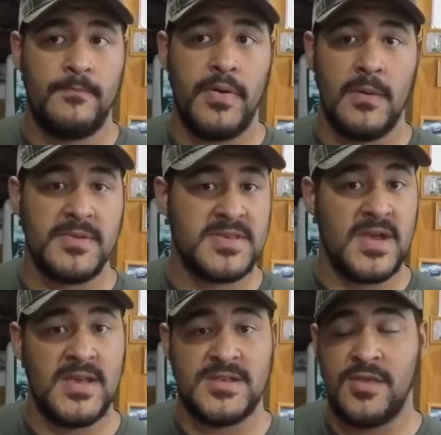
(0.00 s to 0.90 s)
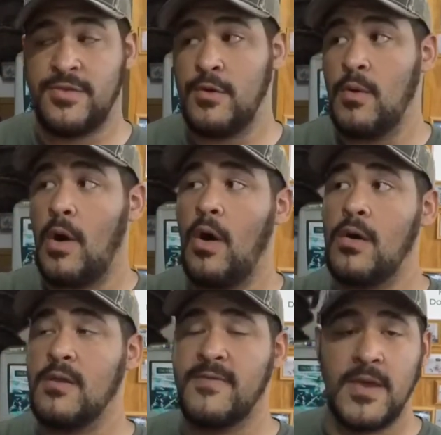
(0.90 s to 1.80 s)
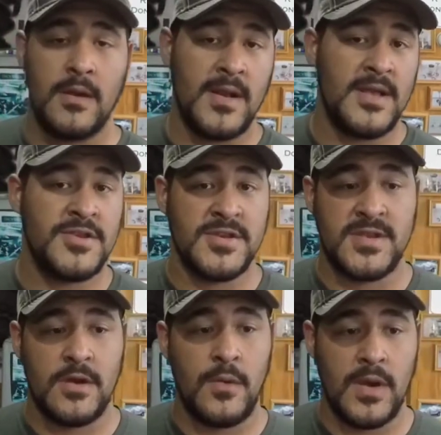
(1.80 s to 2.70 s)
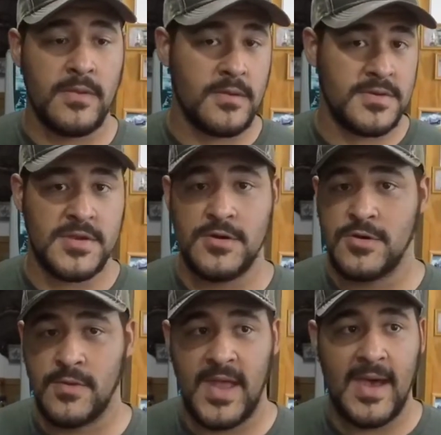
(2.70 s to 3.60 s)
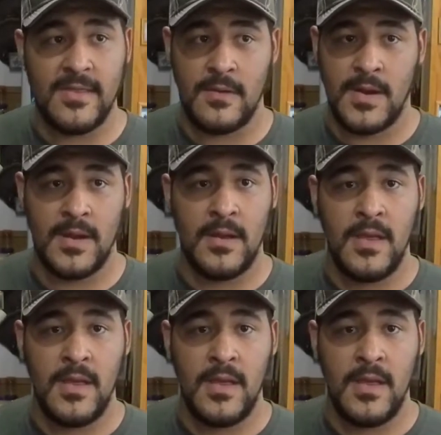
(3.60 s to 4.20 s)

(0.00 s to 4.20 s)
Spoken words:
publicized through all of the internet, just a quick little social gathering.